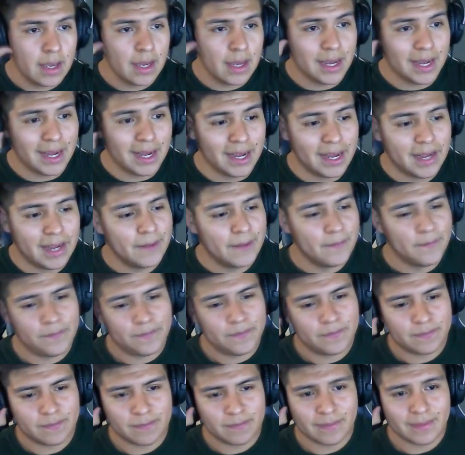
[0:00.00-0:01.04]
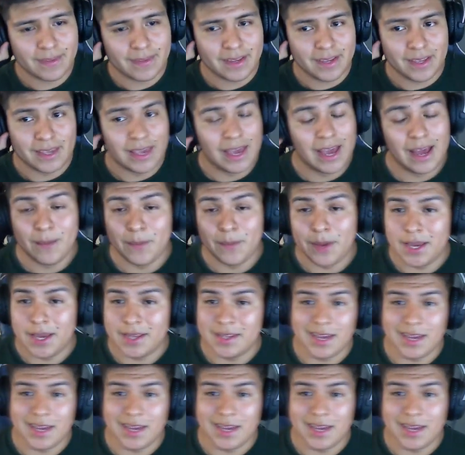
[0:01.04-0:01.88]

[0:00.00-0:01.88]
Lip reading: um, yeah, man,